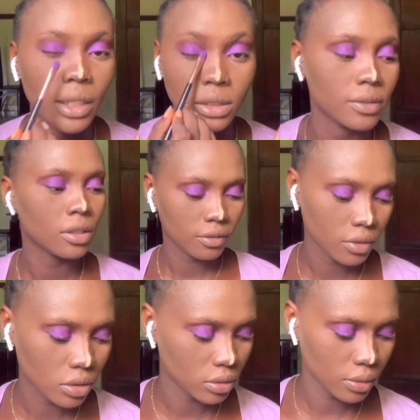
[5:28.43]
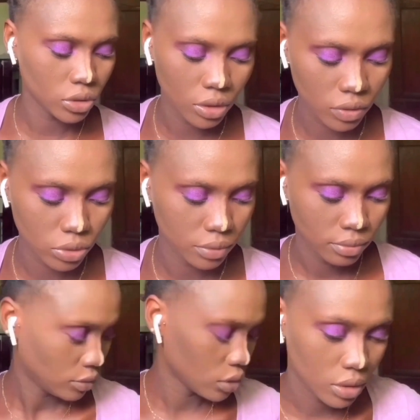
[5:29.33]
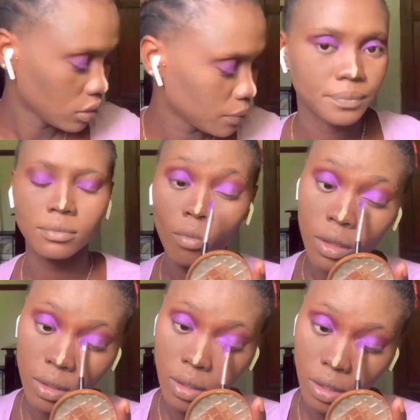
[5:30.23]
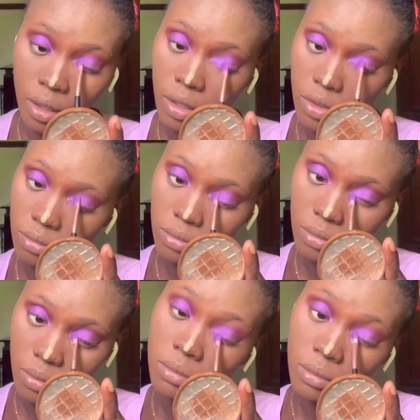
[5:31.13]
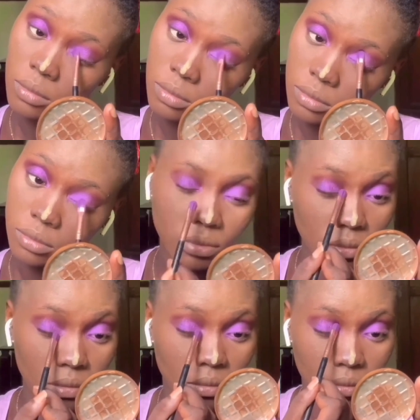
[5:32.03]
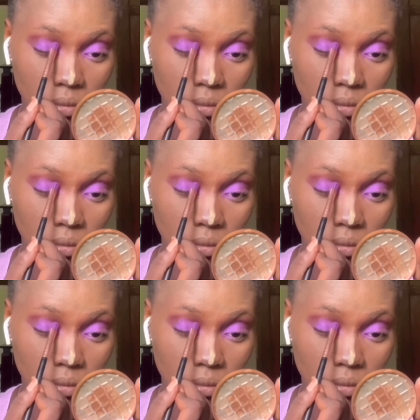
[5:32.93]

So I'm using there's a lighter purple shimmer color in that